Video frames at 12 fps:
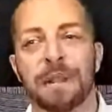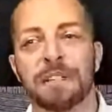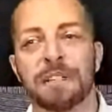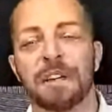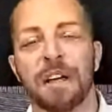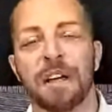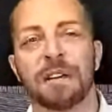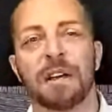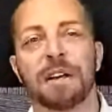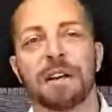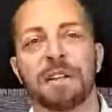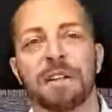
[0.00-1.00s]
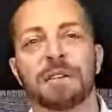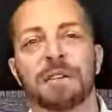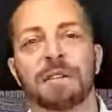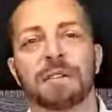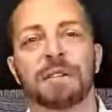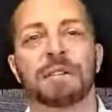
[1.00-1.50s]
But there's
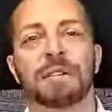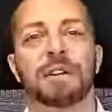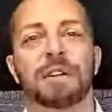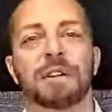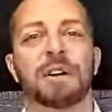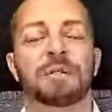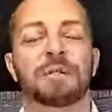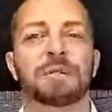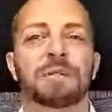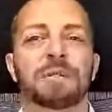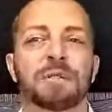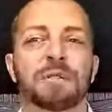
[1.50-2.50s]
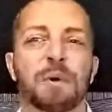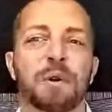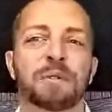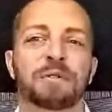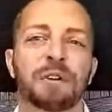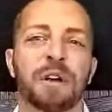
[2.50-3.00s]
another little known
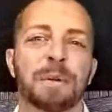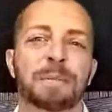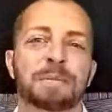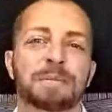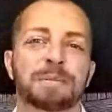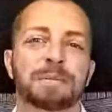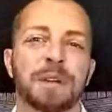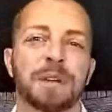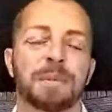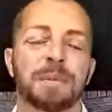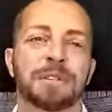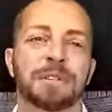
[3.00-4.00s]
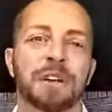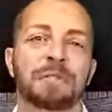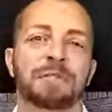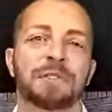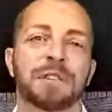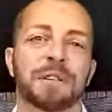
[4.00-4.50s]
quote from Thomas
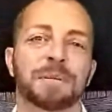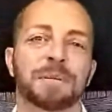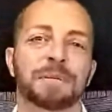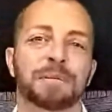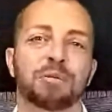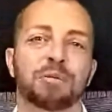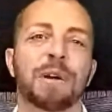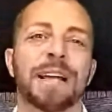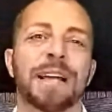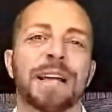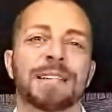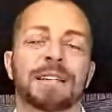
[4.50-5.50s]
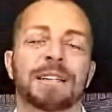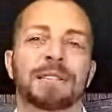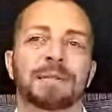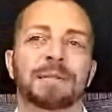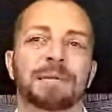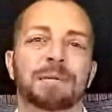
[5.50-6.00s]
Jefferson
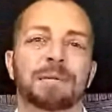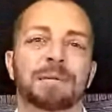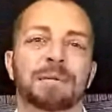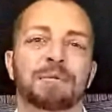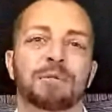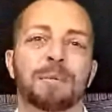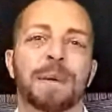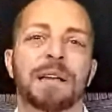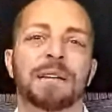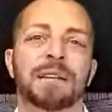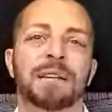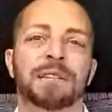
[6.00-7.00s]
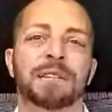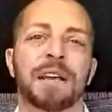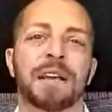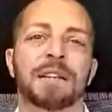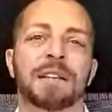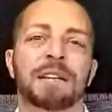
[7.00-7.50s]
praising rebellion,
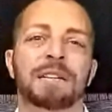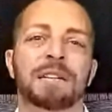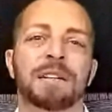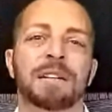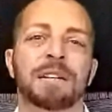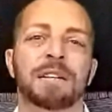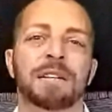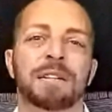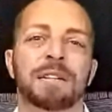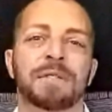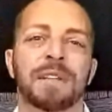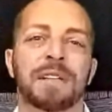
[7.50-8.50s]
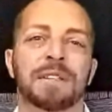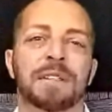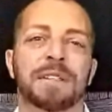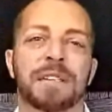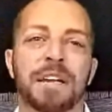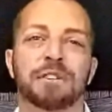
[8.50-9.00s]
saying that it
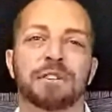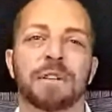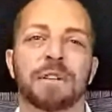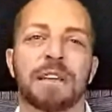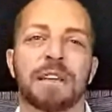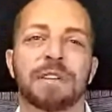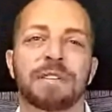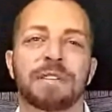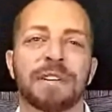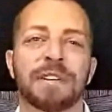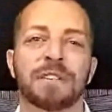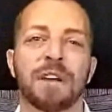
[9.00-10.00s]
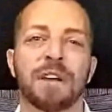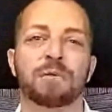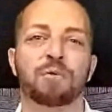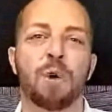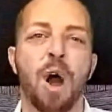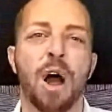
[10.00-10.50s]
is essential, even if it is
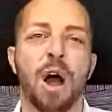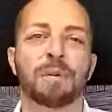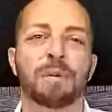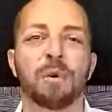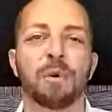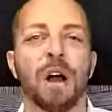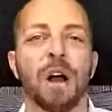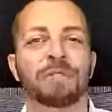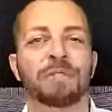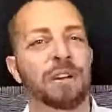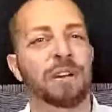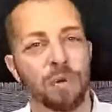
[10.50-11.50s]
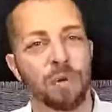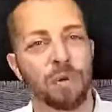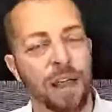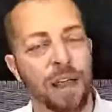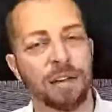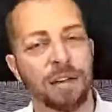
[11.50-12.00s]
done wrong more often than
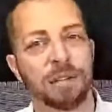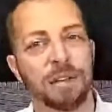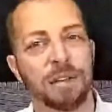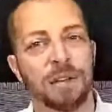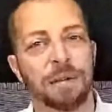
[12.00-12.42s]
right,